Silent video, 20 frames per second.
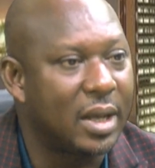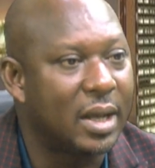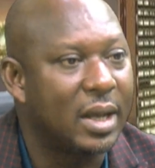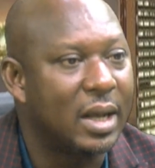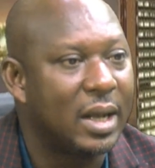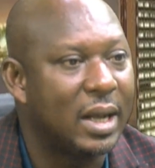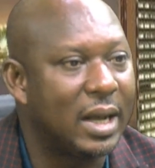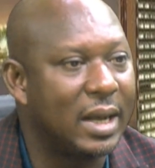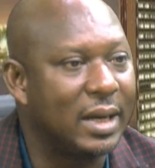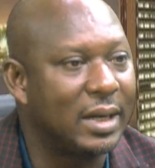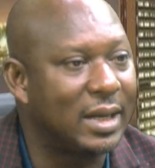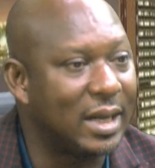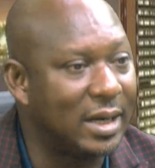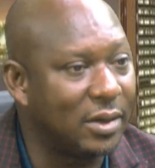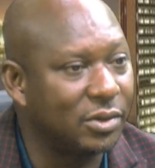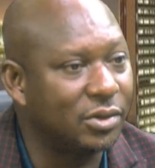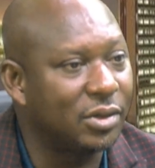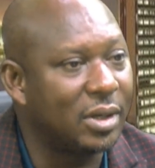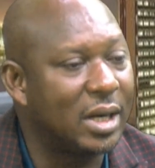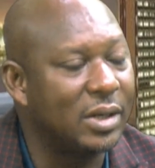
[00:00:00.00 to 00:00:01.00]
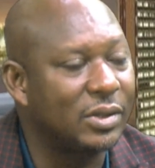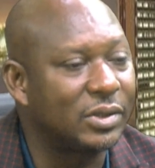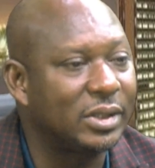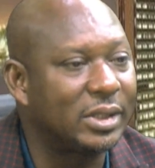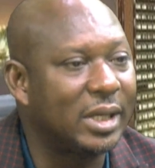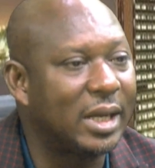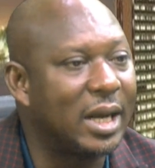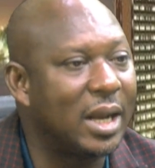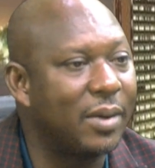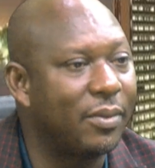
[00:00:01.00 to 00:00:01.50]
And that was what I was
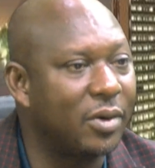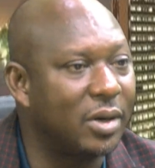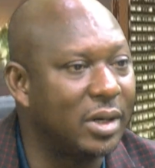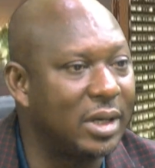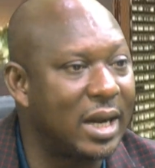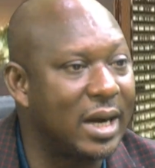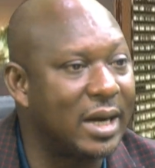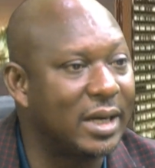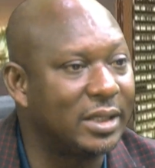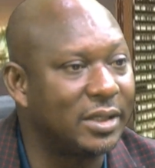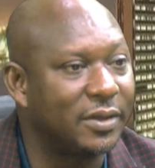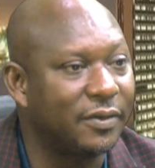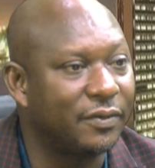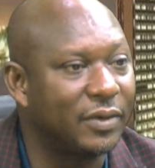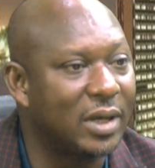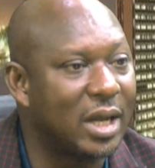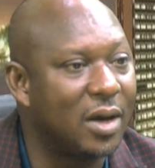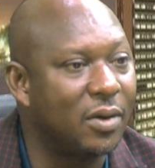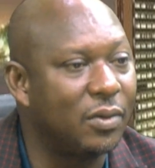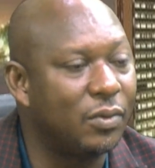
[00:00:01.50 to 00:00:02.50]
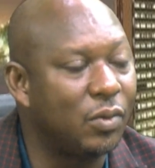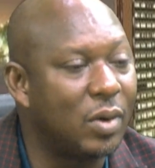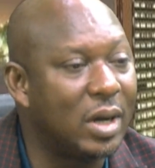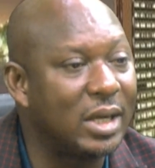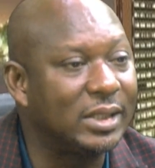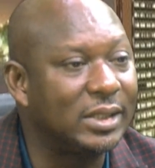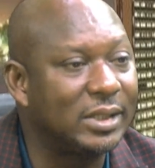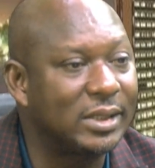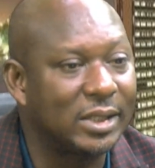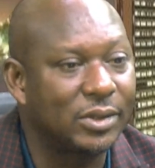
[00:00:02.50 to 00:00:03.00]
saying about narrative. Now,
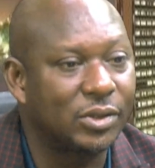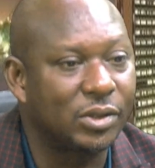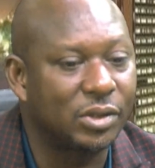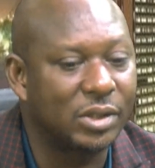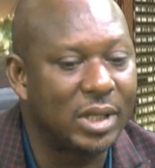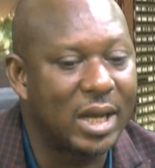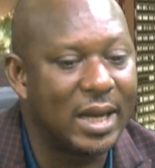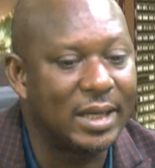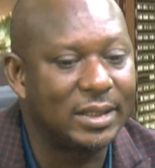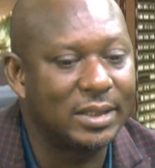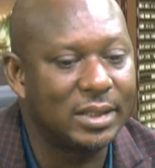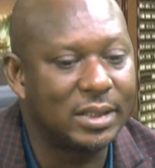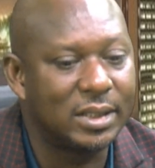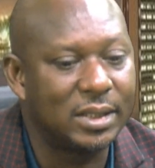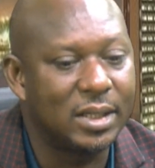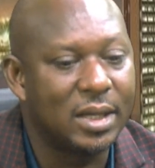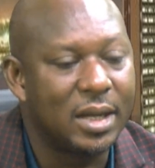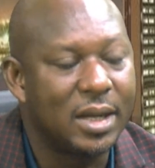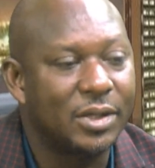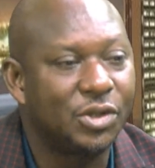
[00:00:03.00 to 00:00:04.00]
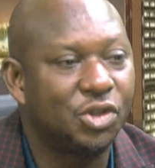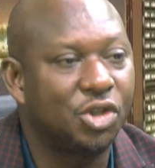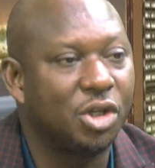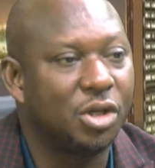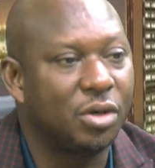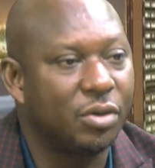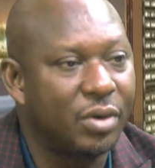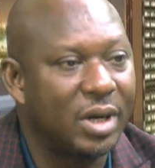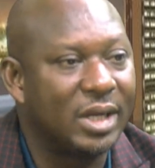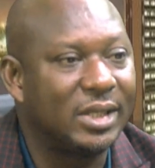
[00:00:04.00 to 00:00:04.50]
once a society
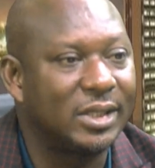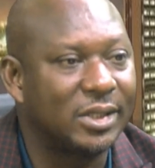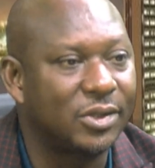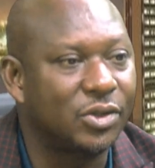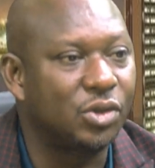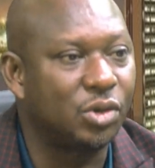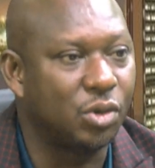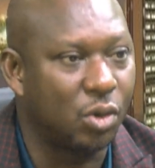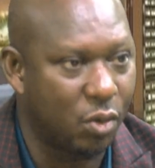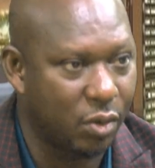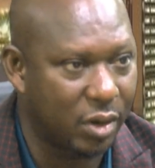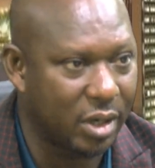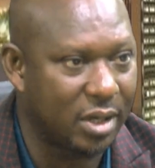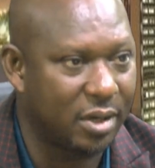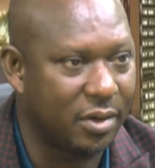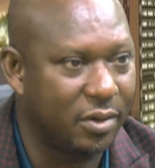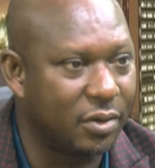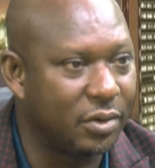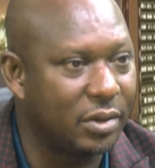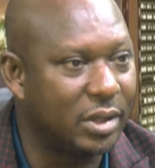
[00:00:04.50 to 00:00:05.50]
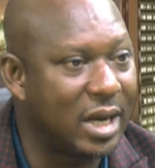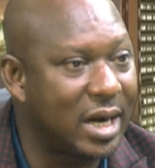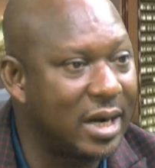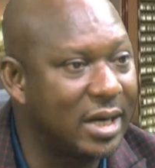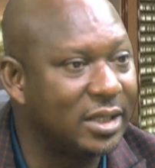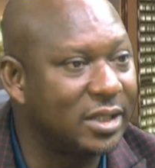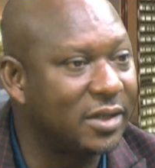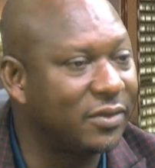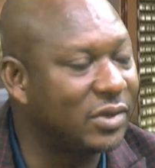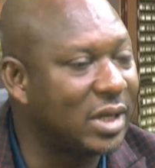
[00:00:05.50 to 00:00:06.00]
generates a story,
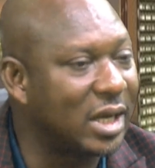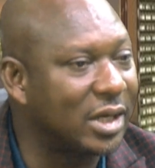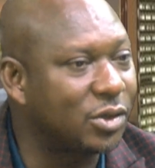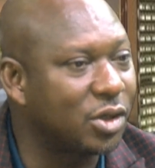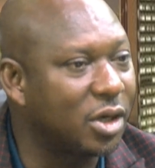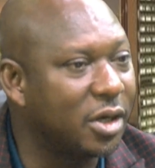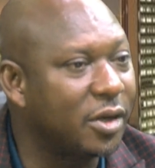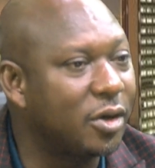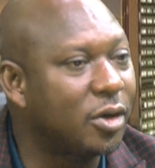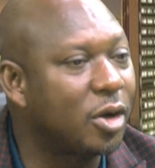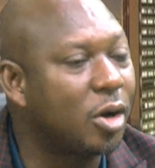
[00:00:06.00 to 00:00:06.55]
narratives actually